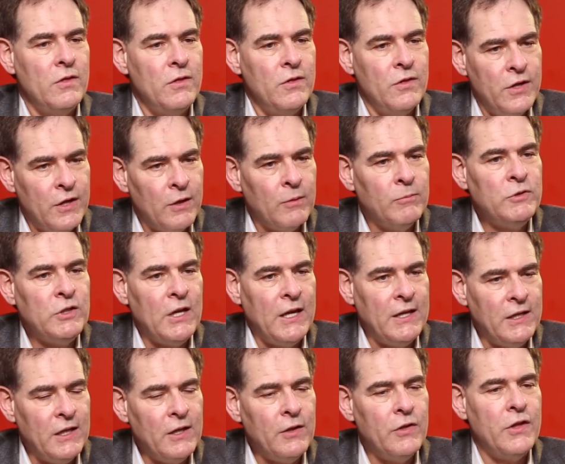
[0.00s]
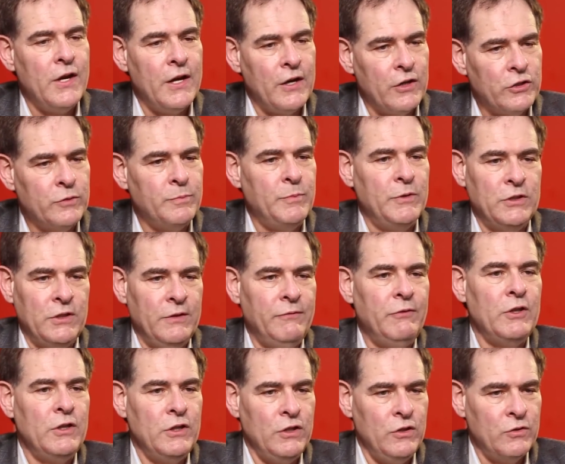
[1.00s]
them taking their
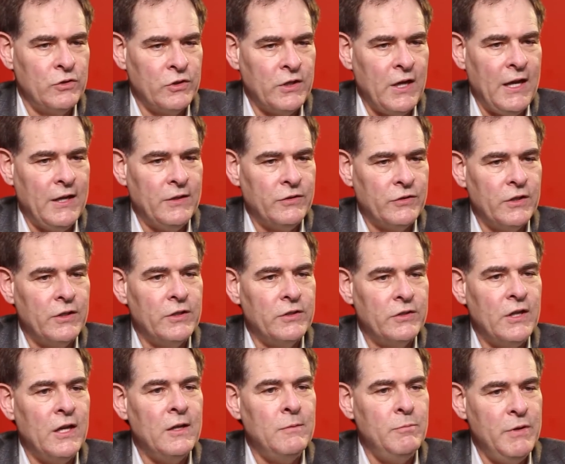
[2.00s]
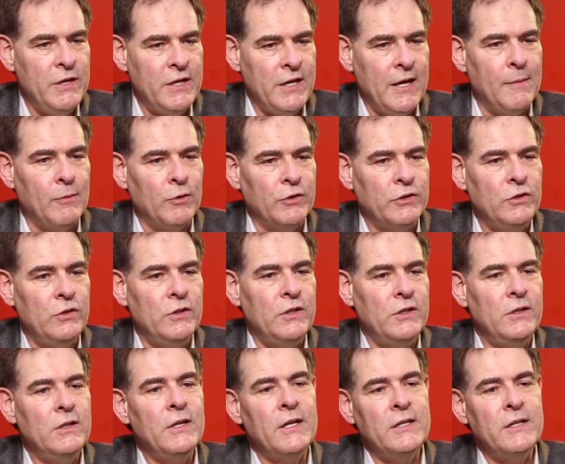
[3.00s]
specific use cases and being able to